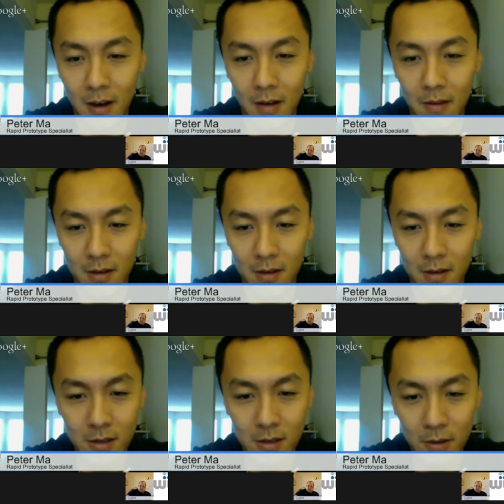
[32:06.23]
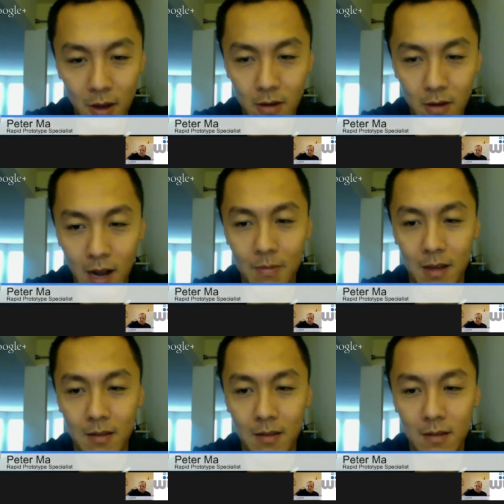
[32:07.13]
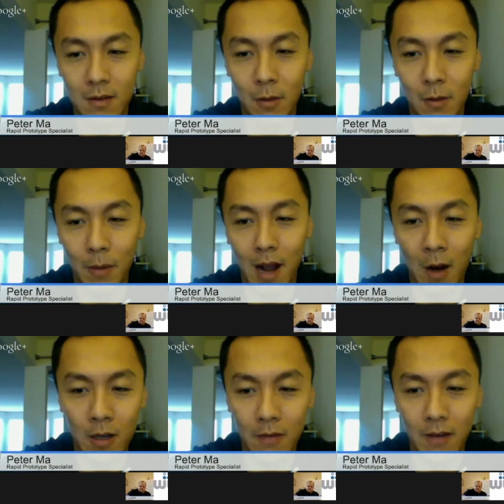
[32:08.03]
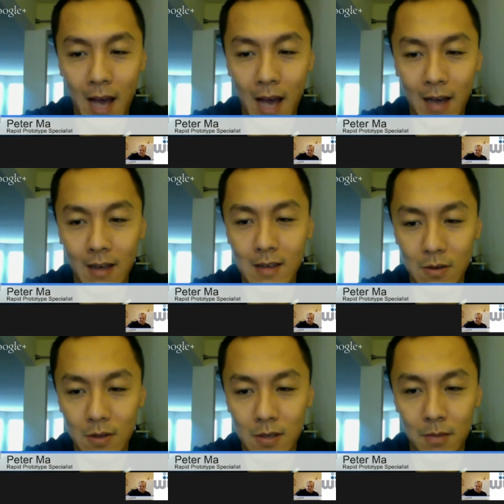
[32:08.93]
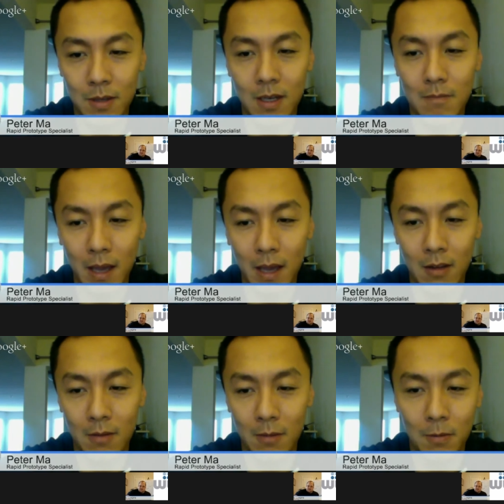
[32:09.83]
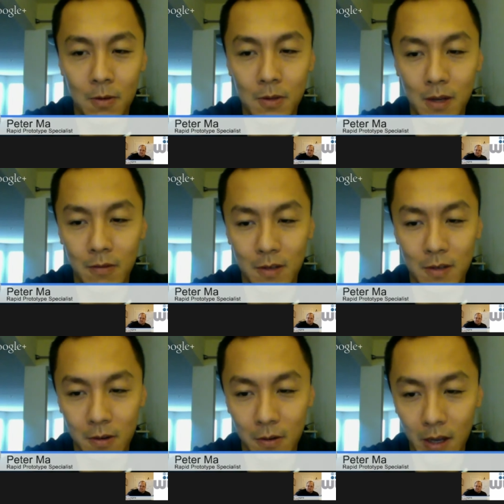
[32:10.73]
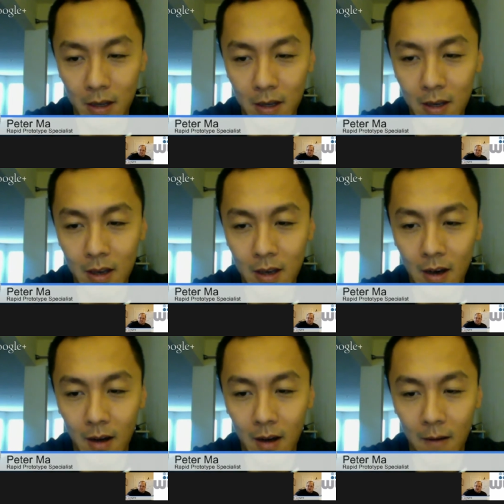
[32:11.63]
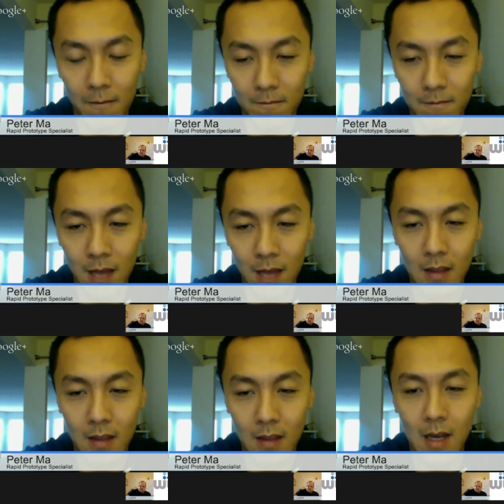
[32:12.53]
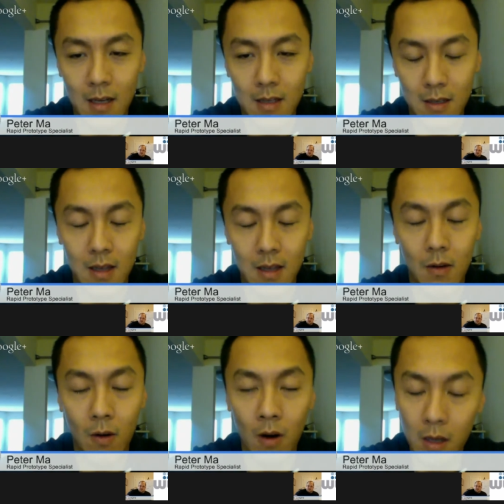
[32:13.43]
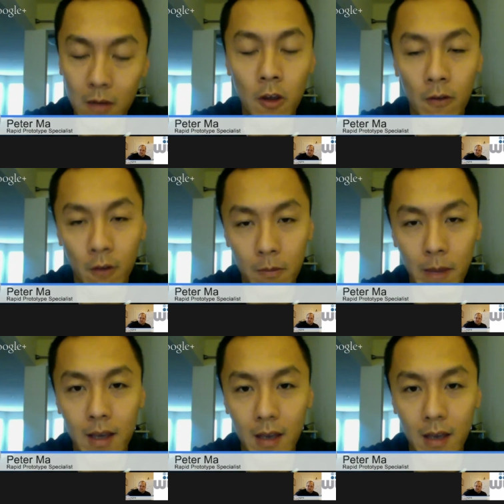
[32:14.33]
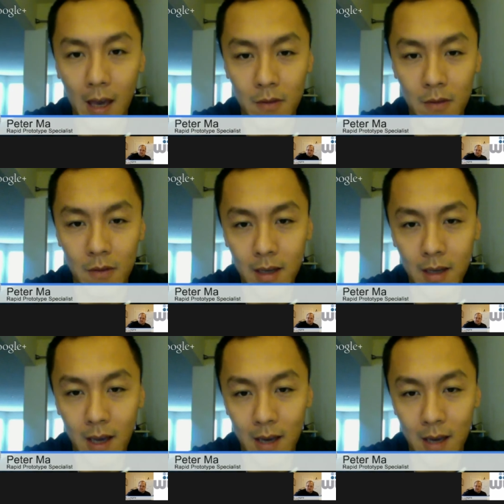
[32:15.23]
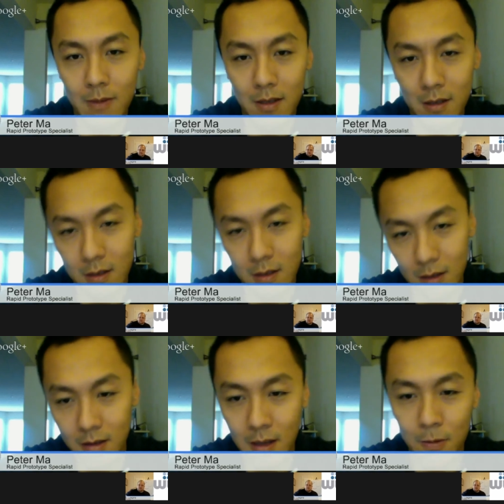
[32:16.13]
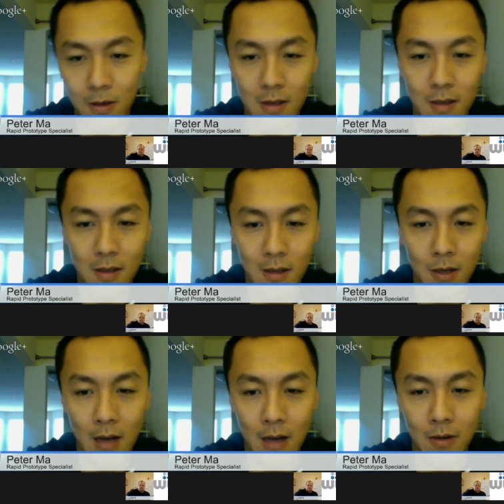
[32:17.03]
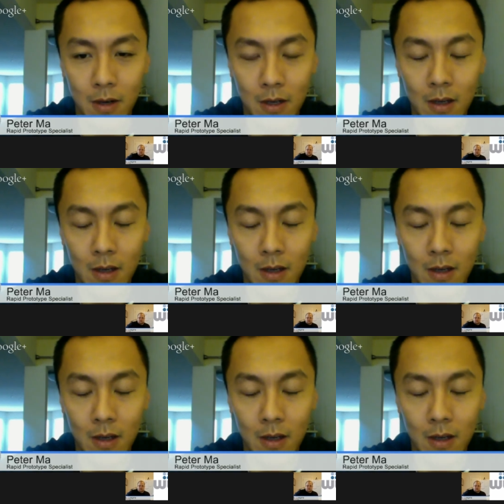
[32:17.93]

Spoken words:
There's no other app that, no matter how good of a hack is, you simply can make other people use every single day. But that is, or if you make games, that's a separate category.